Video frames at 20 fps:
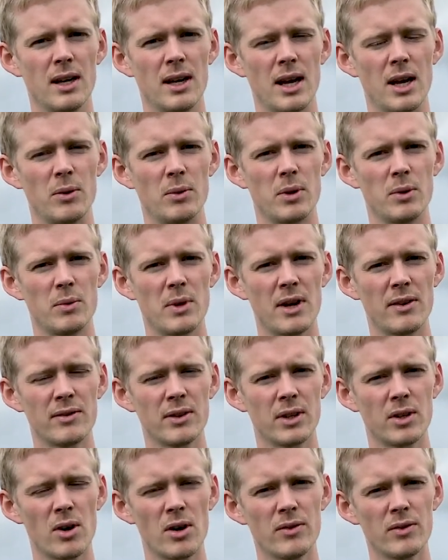And when we have
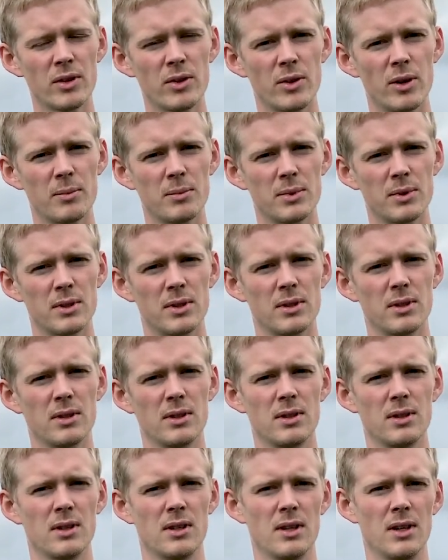the cover crops,
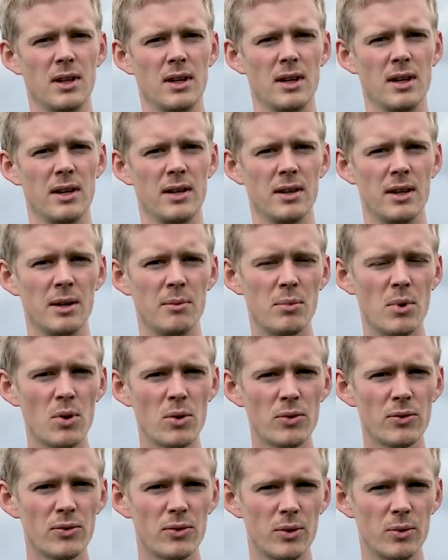they
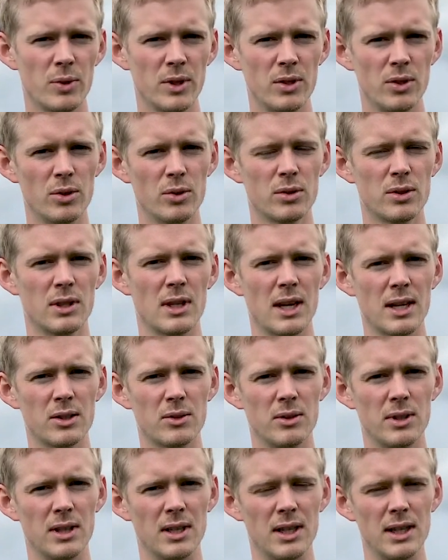both reduce
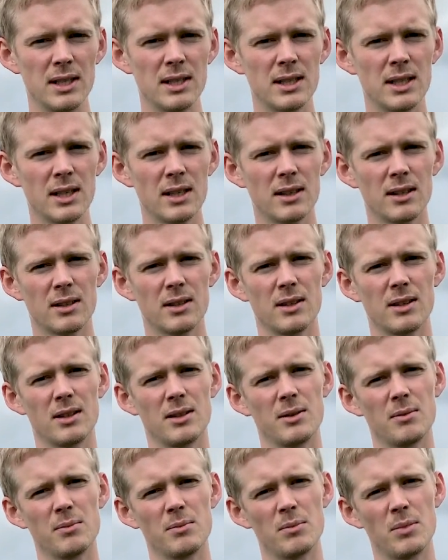nitrogen leaching,
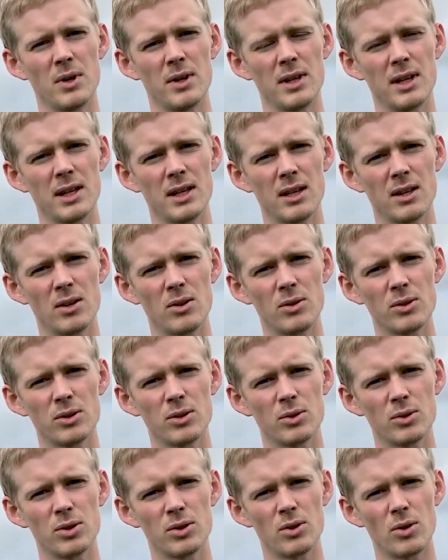but they can
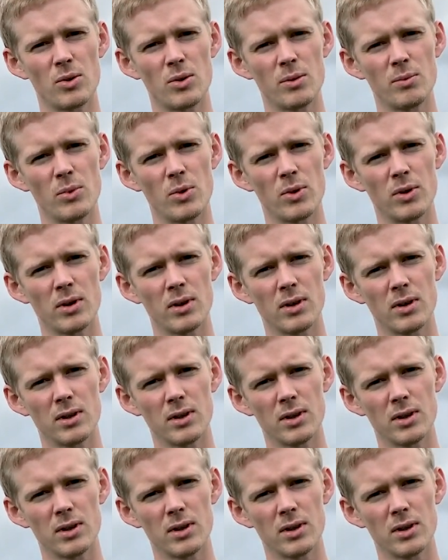also store more